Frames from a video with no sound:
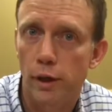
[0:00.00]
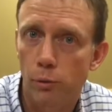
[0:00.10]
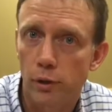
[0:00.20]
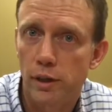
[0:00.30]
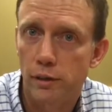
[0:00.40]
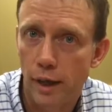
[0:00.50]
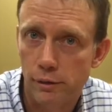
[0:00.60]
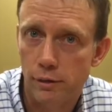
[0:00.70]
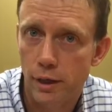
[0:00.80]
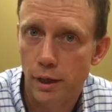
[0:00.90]
and we
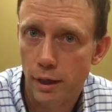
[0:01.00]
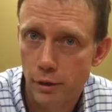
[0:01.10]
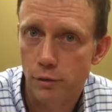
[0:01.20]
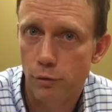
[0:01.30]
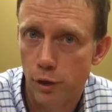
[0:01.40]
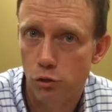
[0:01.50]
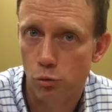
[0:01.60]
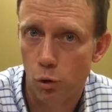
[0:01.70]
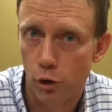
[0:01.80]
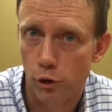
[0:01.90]
detected it in the
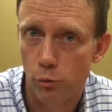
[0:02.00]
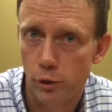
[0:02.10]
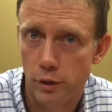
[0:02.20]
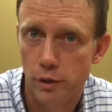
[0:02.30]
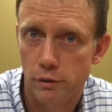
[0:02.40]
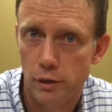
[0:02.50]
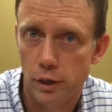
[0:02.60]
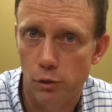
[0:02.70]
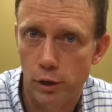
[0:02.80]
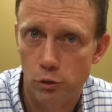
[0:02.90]
finished water within the
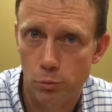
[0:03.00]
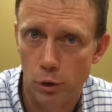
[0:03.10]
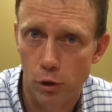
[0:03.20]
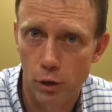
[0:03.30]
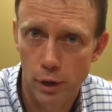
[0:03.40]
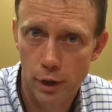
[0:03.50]
city of Greensboro.